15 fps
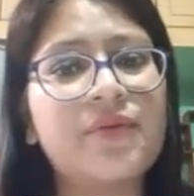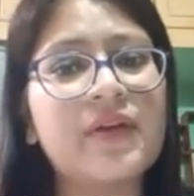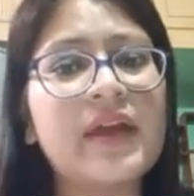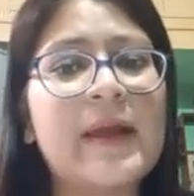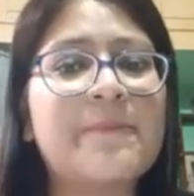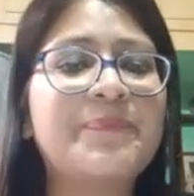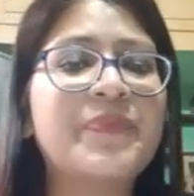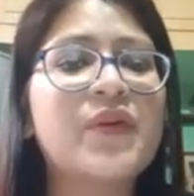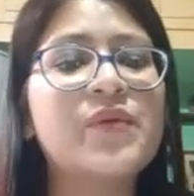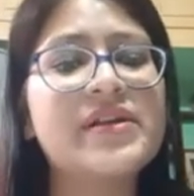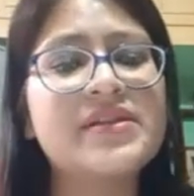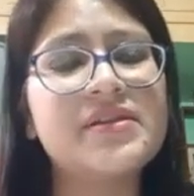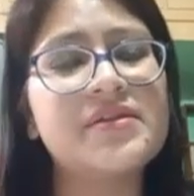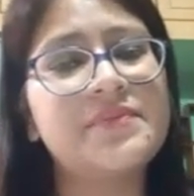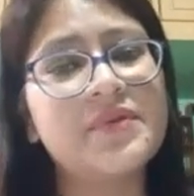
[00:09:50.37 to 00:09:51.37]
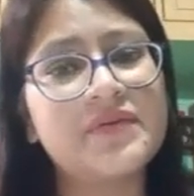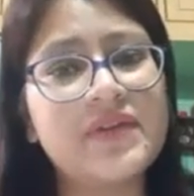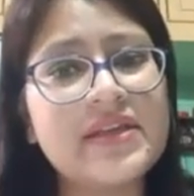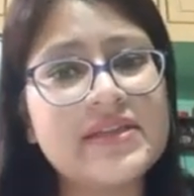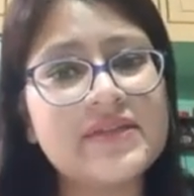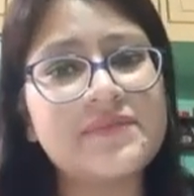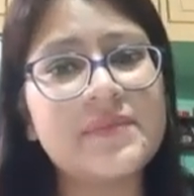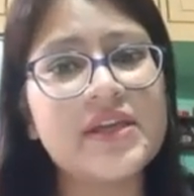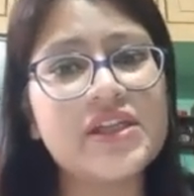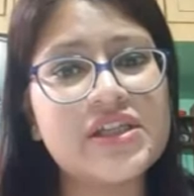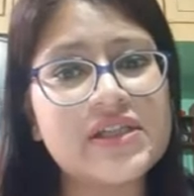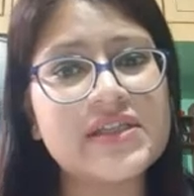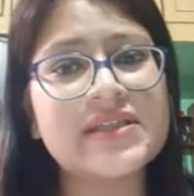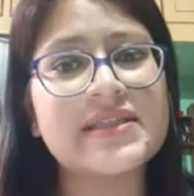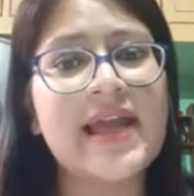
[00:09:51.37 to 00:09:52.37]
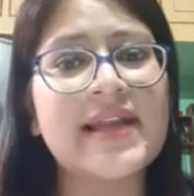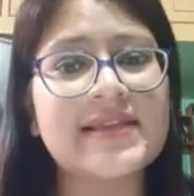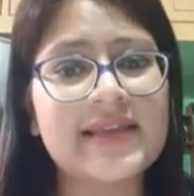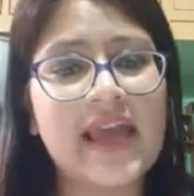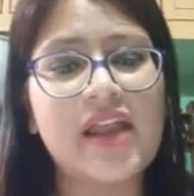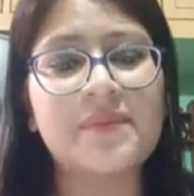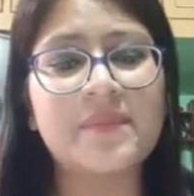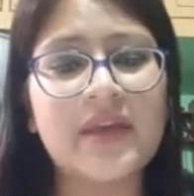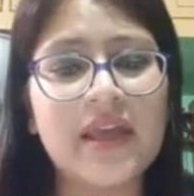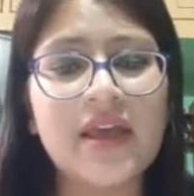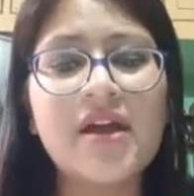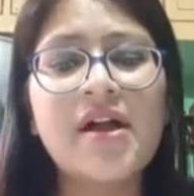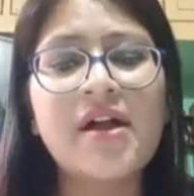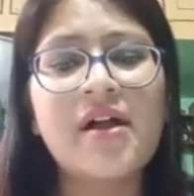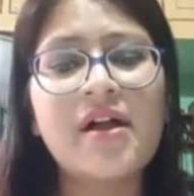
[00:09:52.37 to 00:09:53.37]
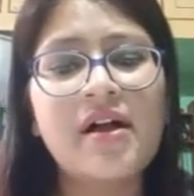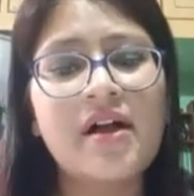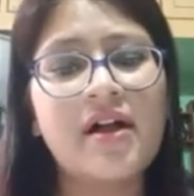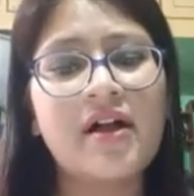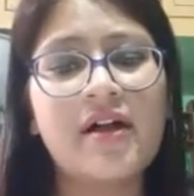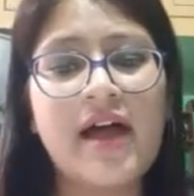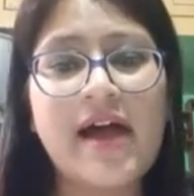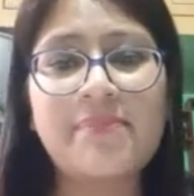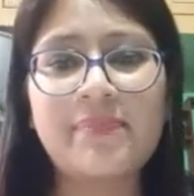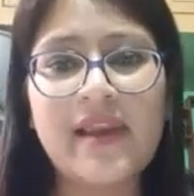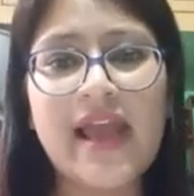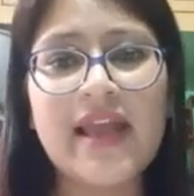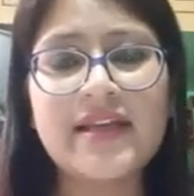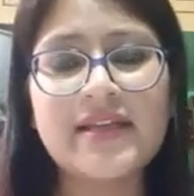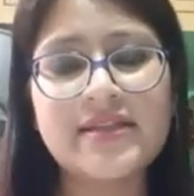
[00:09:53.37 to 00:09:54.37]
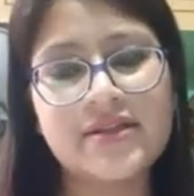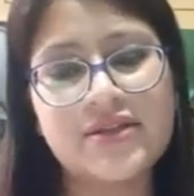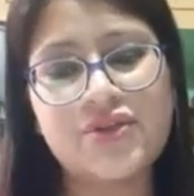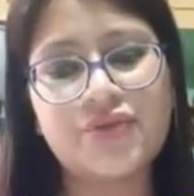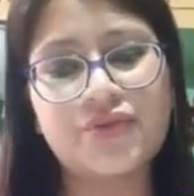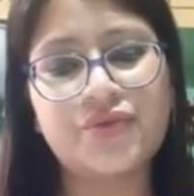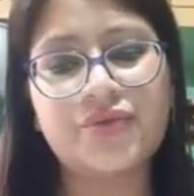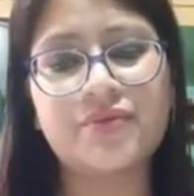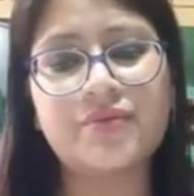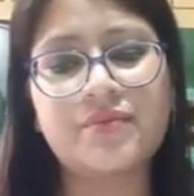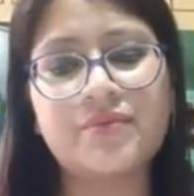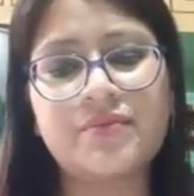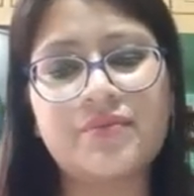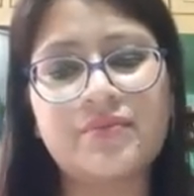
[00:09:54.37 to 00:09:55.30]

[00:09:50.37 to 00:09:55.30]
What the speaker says: Okay, what are the preventive measures that can be applied to